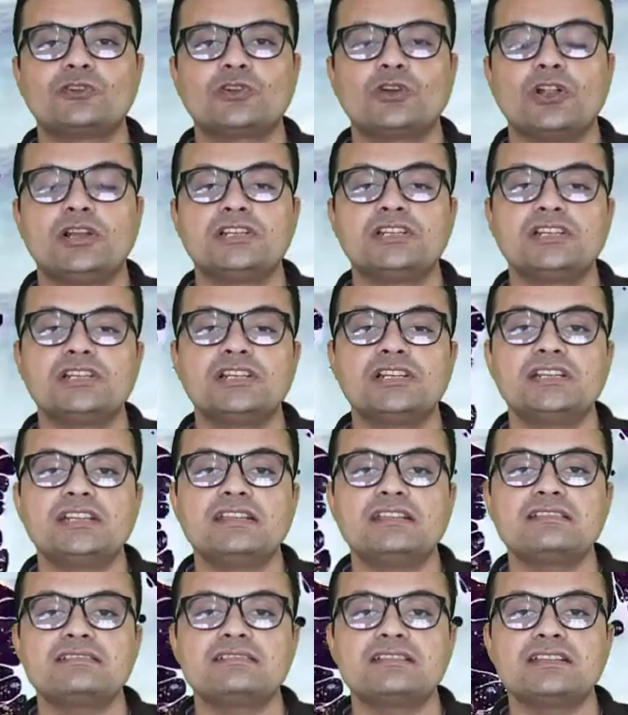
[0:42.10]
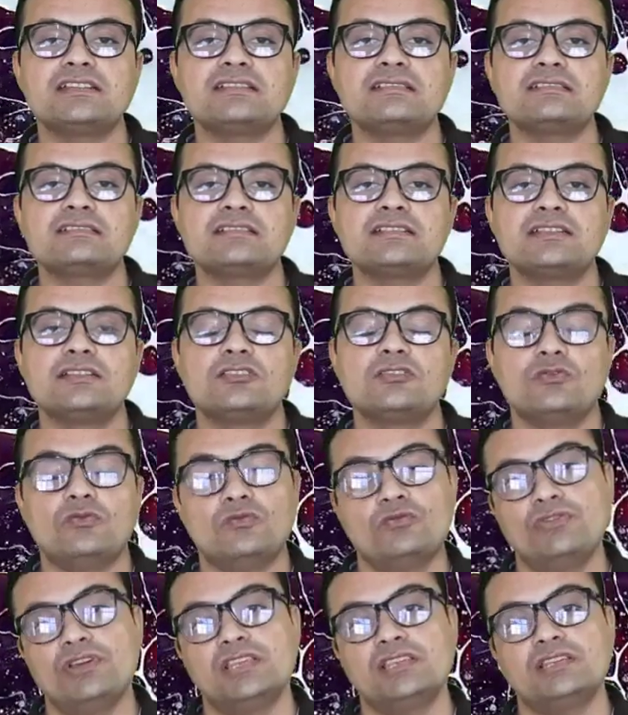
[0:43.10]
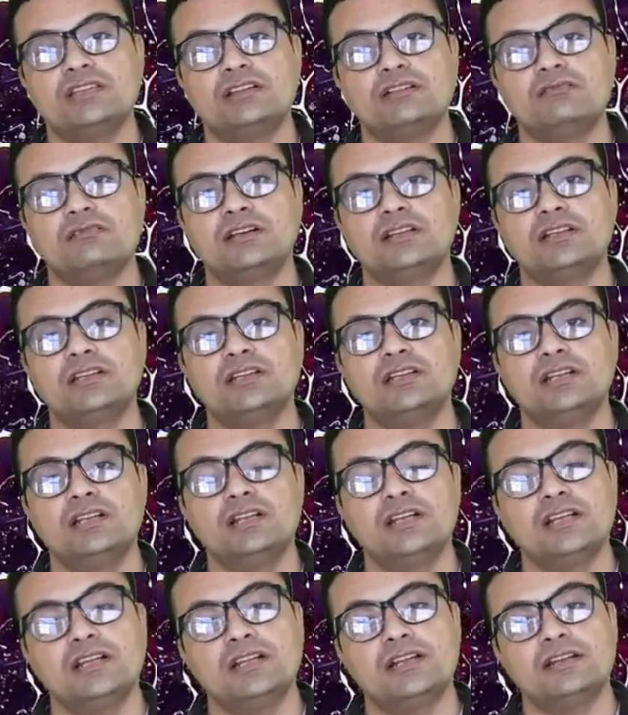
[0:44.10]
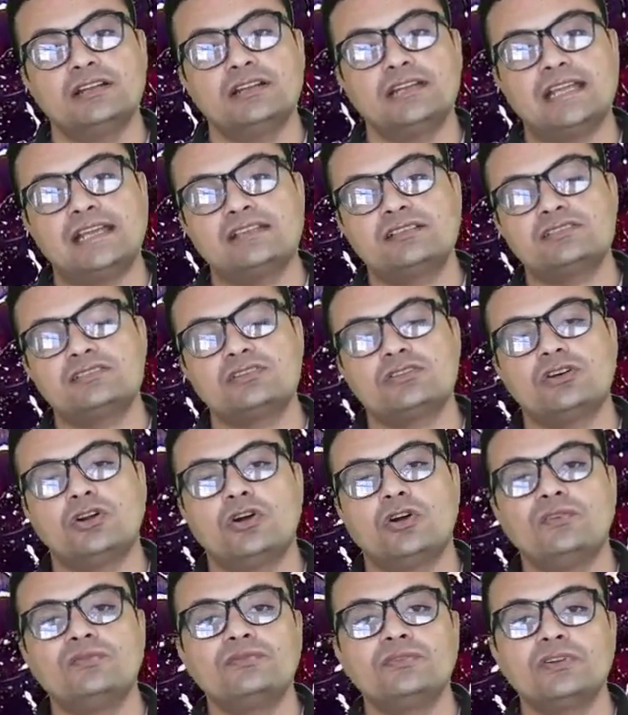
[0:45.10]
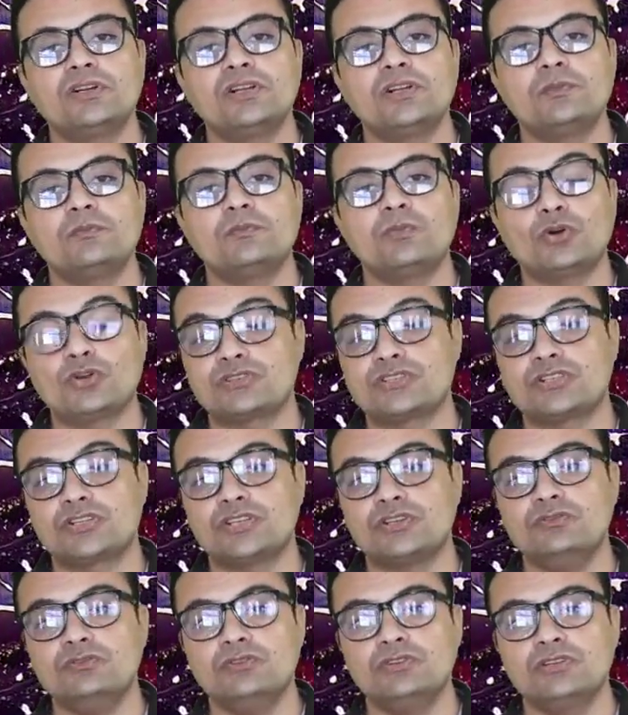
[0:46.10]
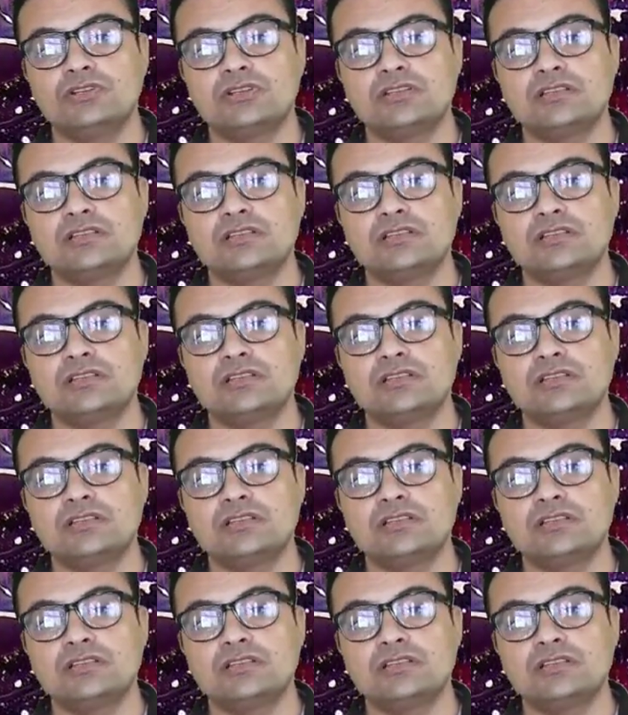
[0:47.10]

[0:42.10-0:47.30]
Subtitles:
for alternating series with our test of positive